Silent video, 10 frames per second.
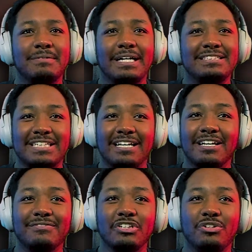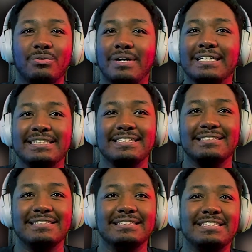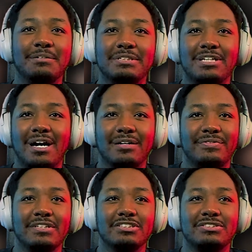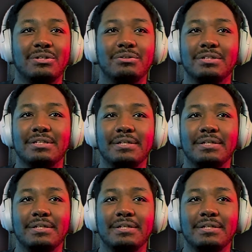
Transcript: But I love the directing and the cinematography looks so good.